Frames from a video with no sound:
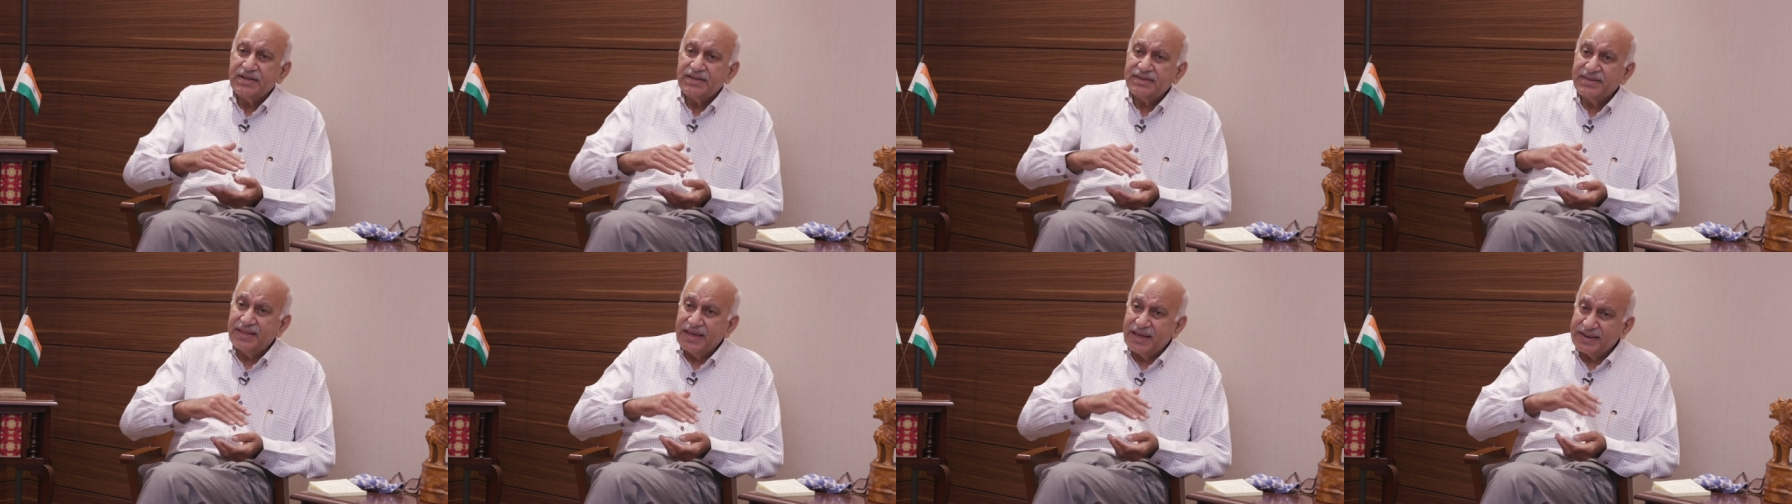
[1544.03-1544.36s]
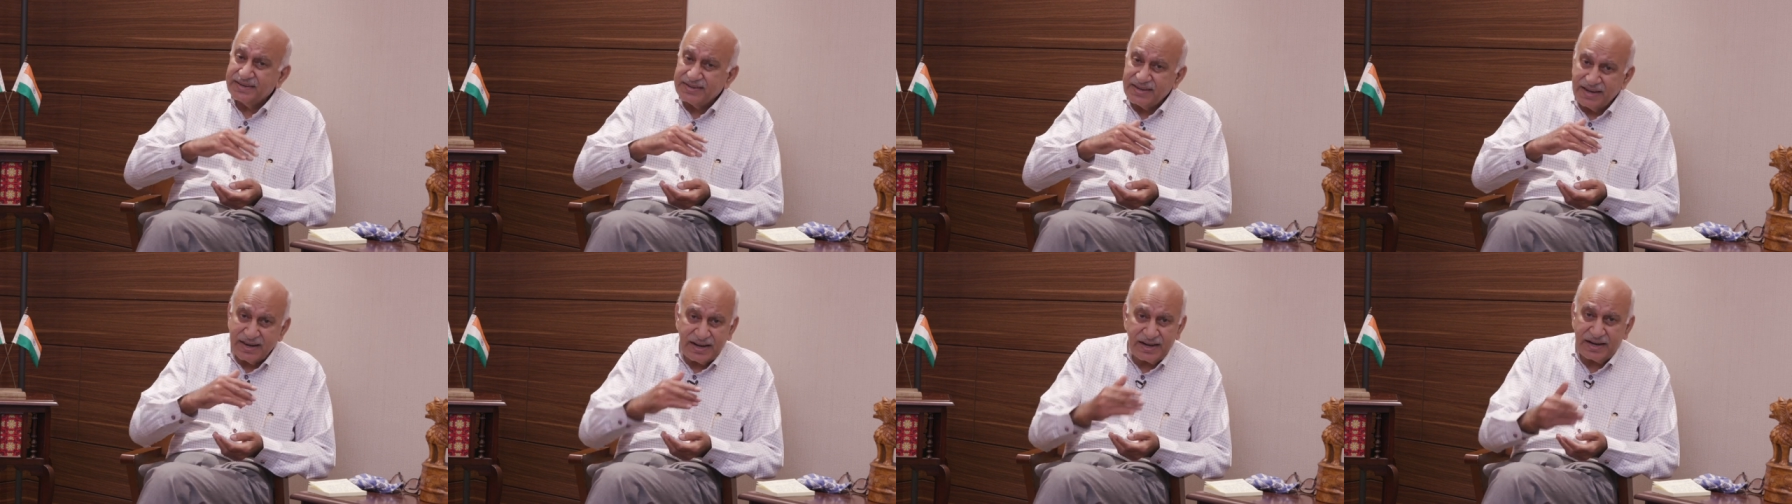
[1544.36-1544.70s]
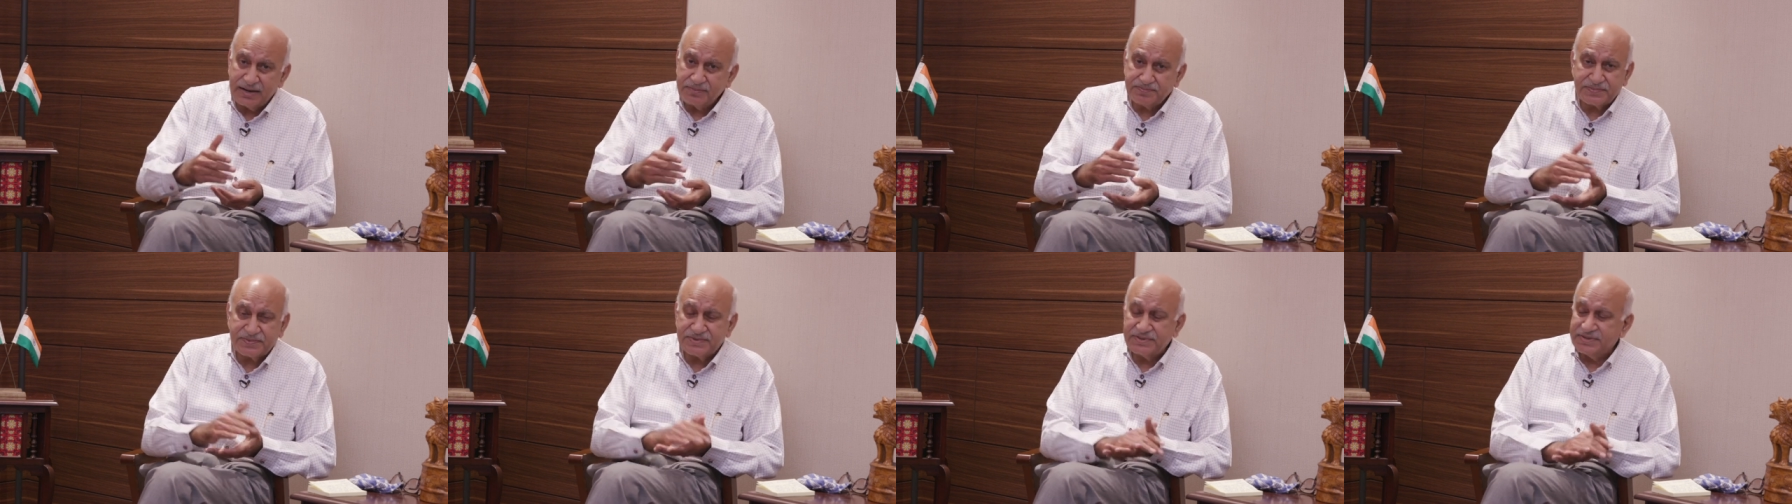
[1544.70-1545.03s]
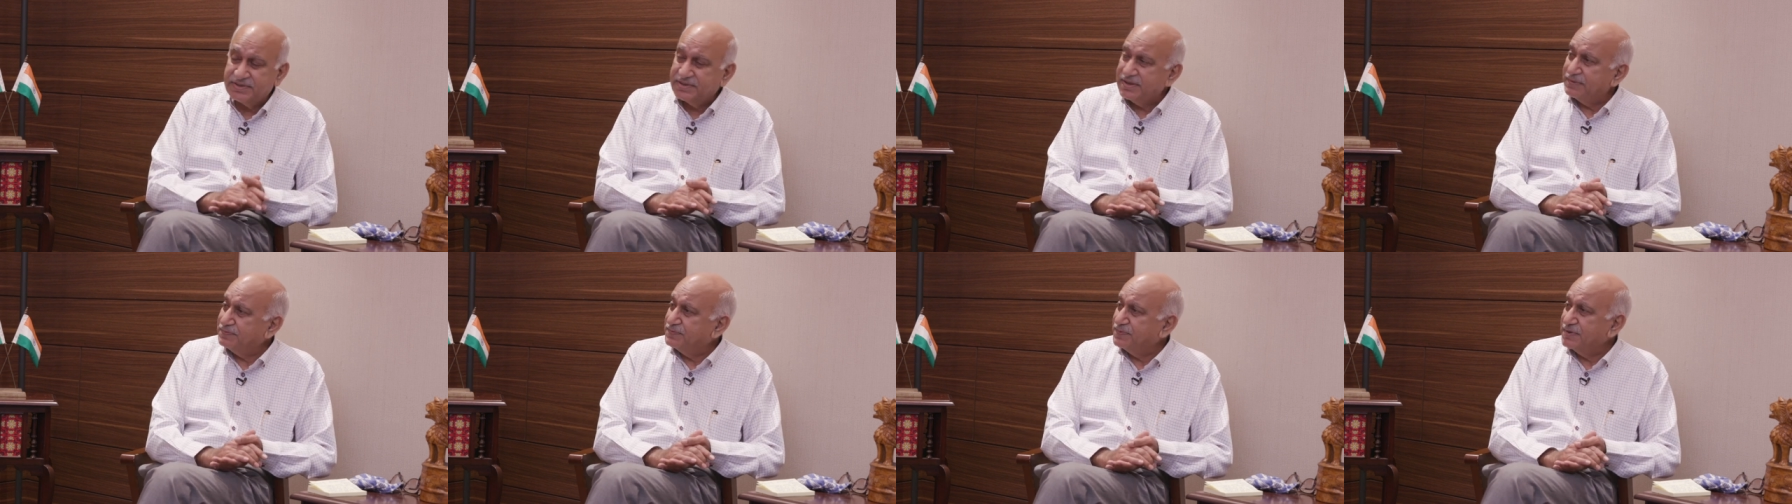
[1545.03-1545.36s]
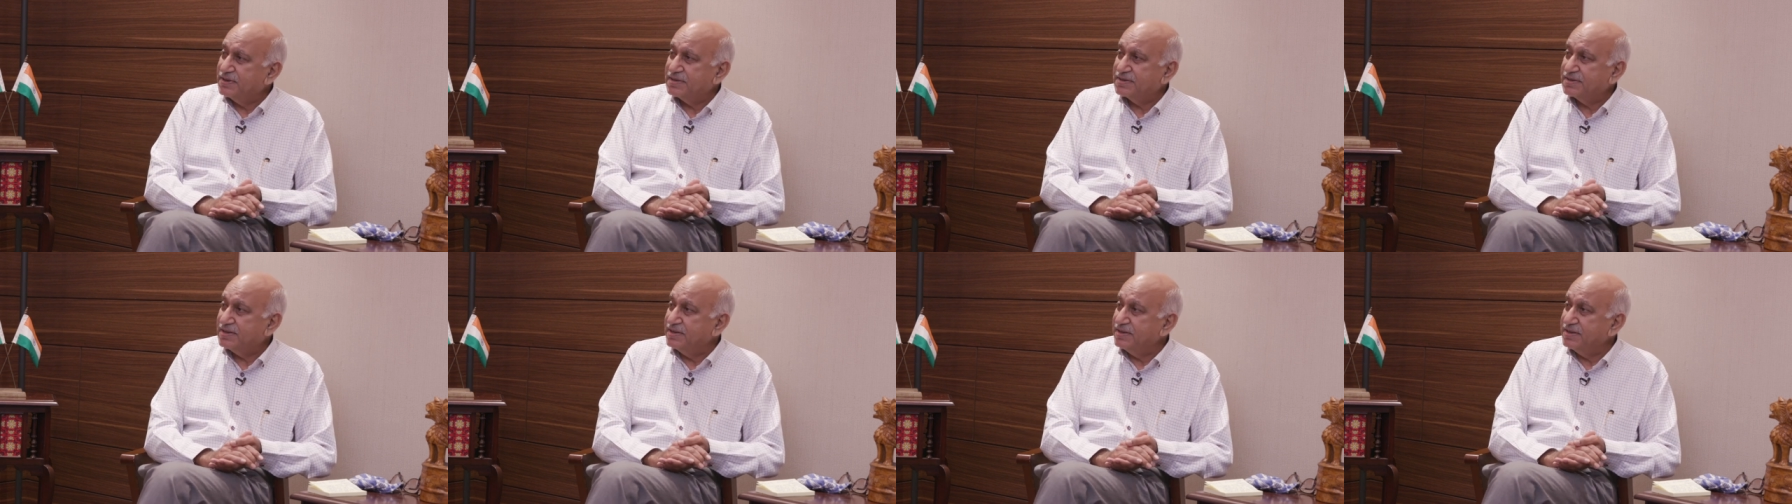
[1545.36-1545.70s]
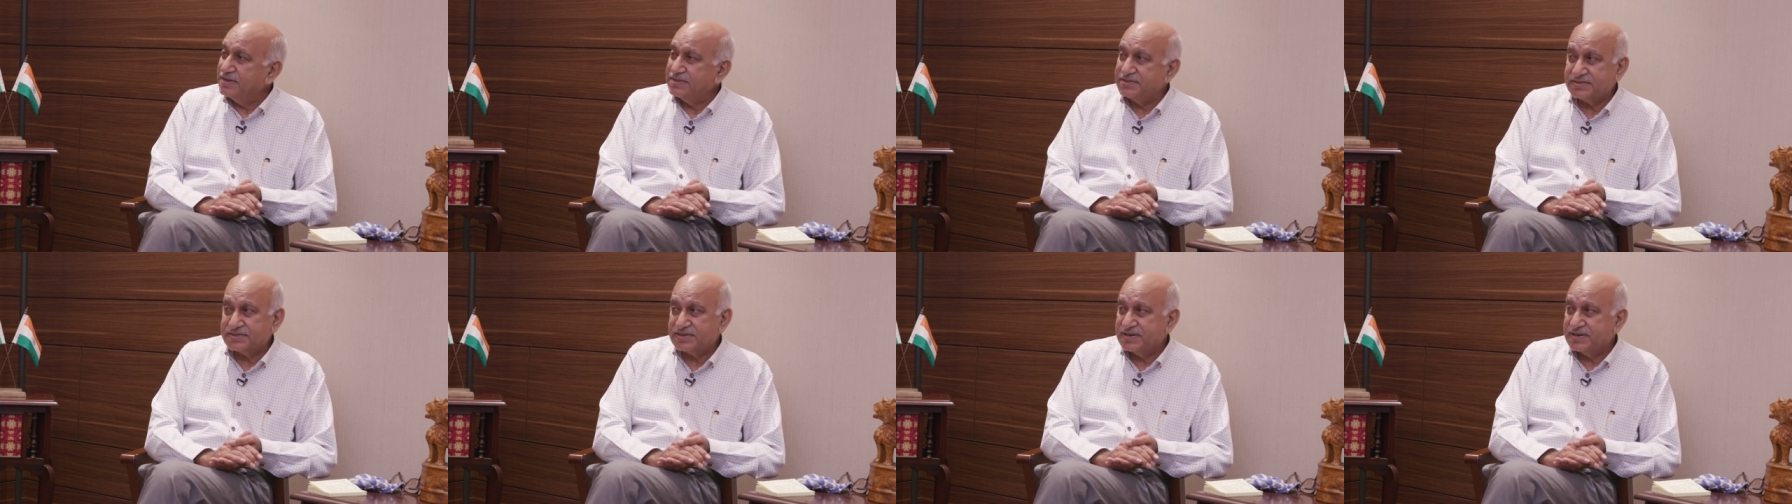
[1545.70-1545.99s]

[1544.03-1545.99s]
that helped definitely his